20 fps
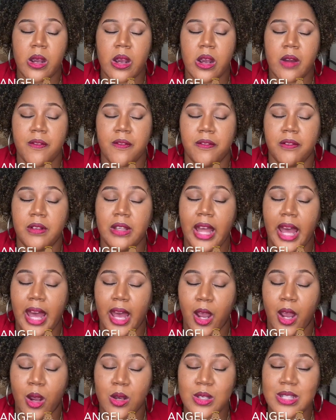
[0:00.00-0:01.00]

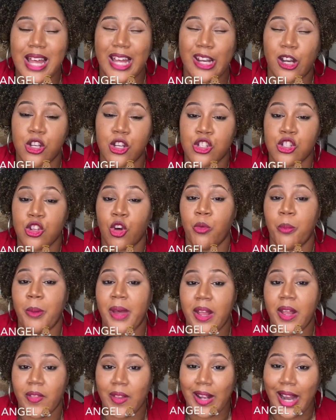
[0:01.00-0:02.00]
flares that are so
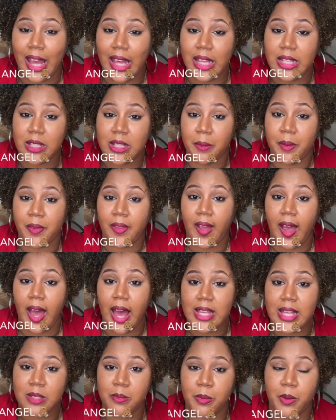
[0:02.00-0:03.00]
big that I end up in the
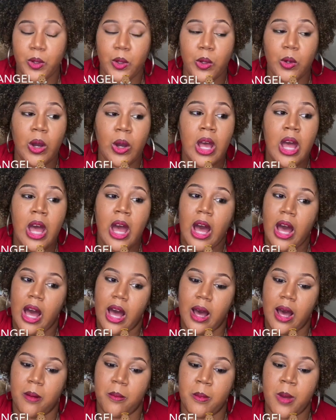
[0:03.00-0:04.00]
hospital.
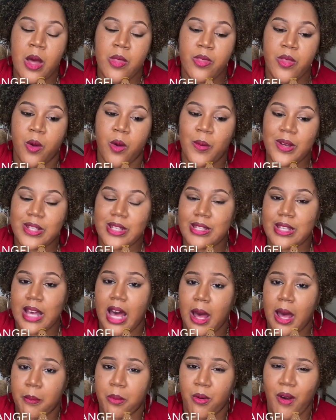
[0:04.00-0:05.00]
There was a
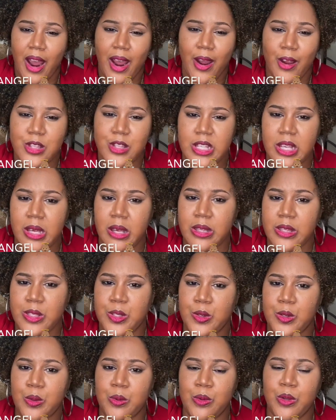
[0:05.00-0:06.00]
time prior to
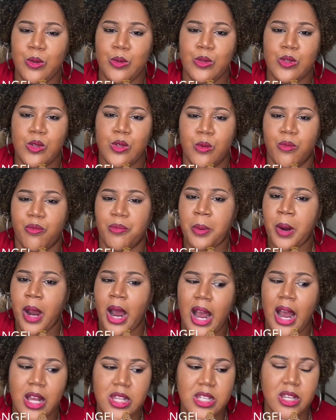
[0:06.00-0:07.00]
YouTube,
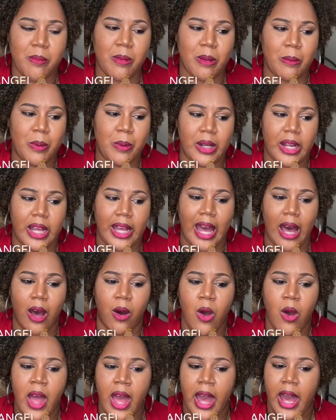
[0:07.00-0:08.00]
prior to me putting
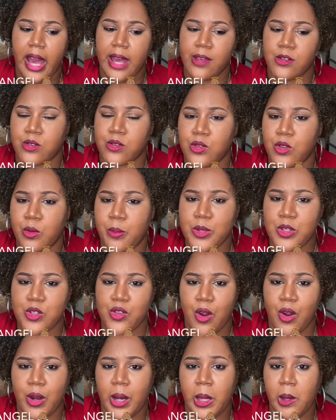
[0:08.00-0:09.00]
out Angel's Lupus
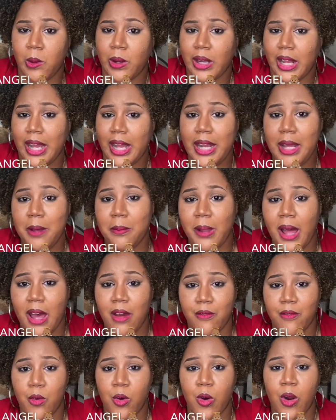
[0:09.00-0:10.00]
Journey on any
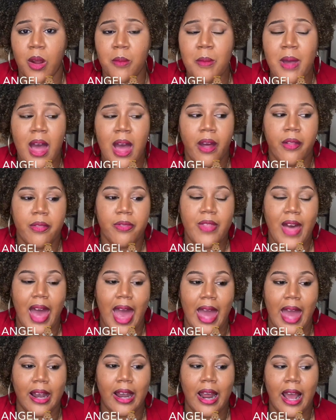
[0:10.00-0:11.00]
platform,
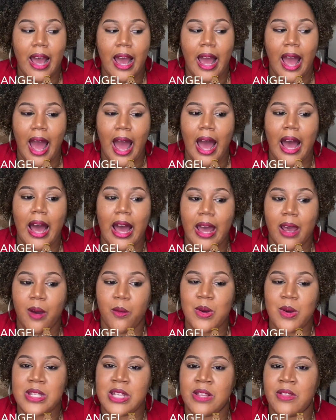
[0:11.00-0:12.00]
that I
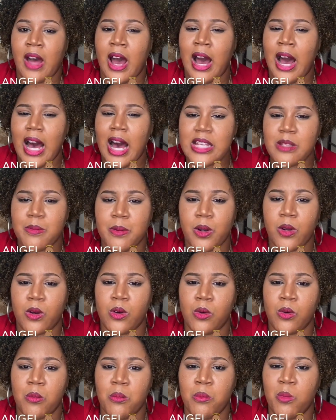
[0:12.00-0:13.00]
was in the
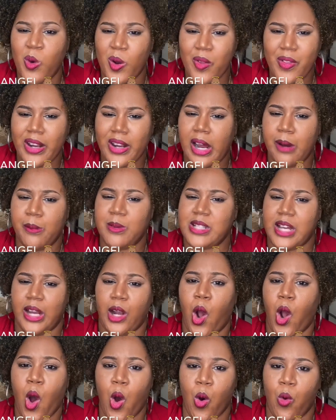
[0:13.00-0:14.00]
hospital more than I was at
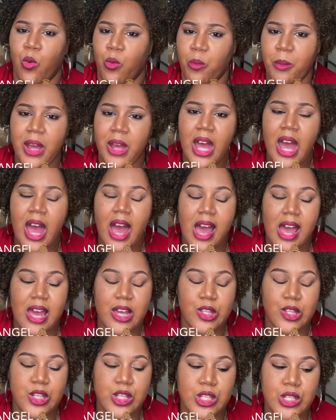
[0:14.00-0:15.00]
home.
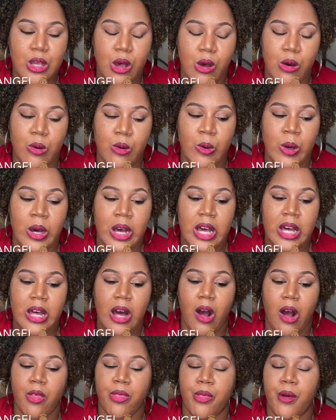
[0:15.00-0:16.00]
And so
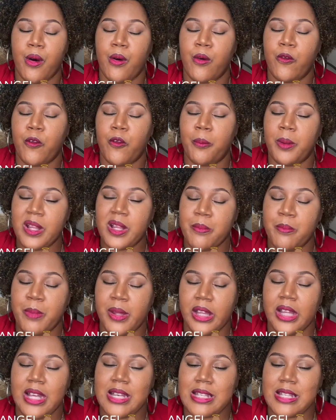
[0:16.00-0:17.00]
although the
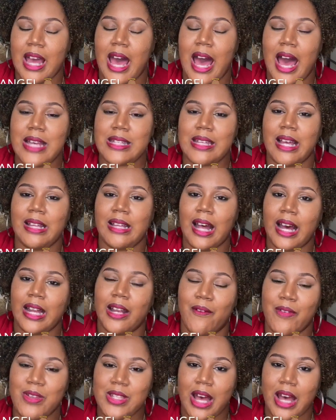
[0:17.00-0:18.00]
Benlysta has a lot
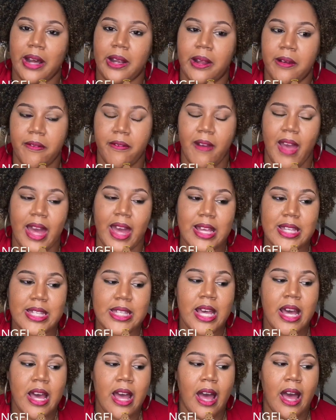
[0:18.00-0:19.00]
of side
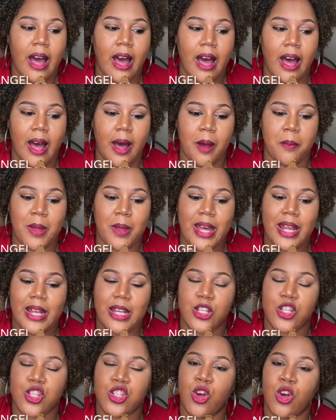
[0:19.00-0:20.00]
effects, it
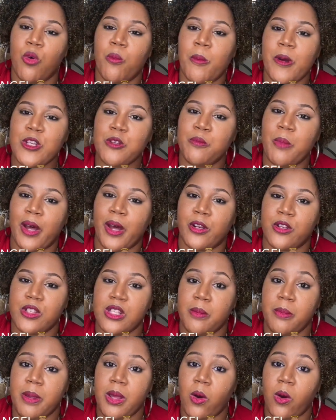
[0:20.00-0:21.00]
is so much better
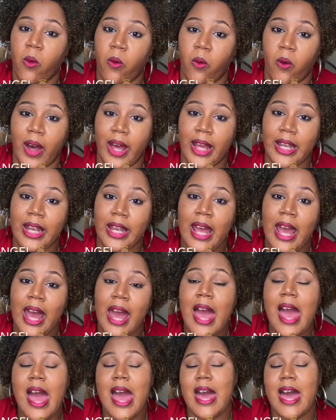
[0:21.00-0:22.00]
to be on
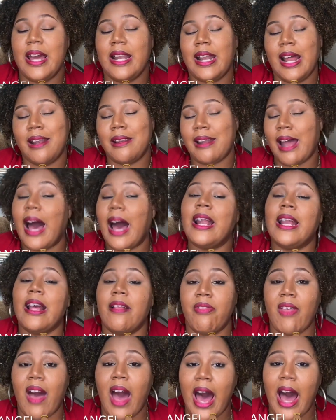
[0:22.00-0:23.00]
and not
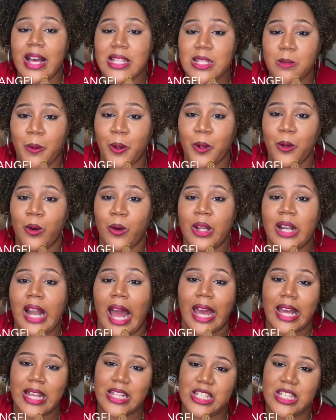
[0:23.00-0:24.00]
in the hospital, and
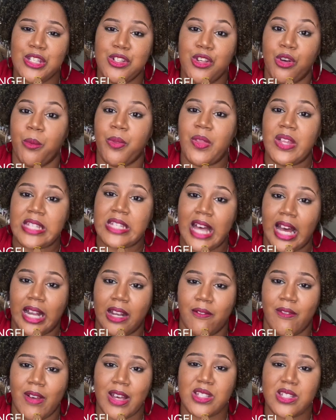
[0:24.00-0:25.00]
I can just deal with the side
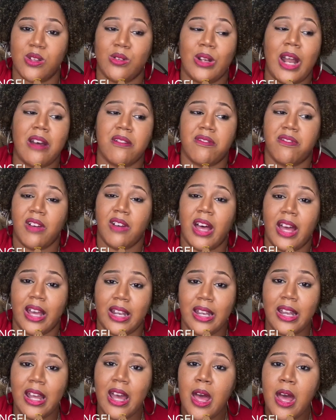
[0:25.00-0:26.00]
effects. They're not
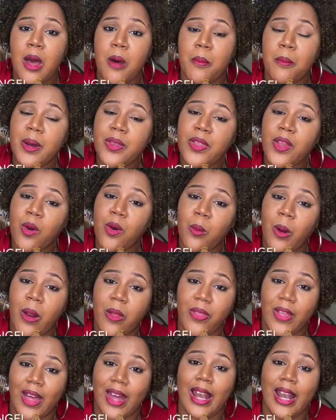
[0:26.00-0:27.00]
fun, but they're
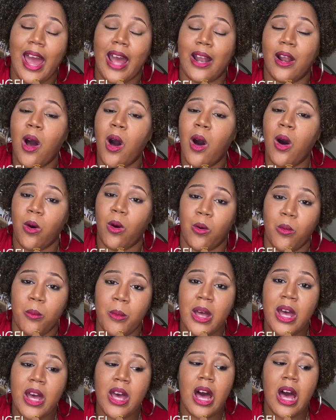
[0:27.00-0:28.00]
worth it at home.
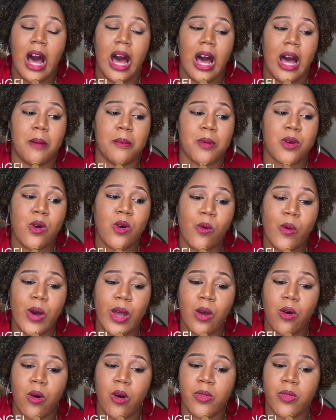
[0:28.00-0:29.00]

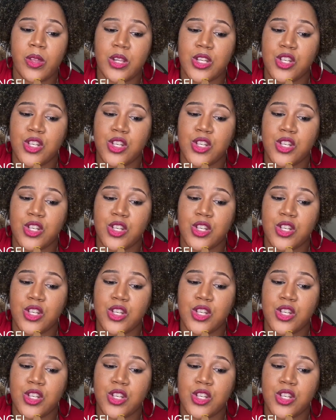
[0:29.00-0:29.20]
Going on the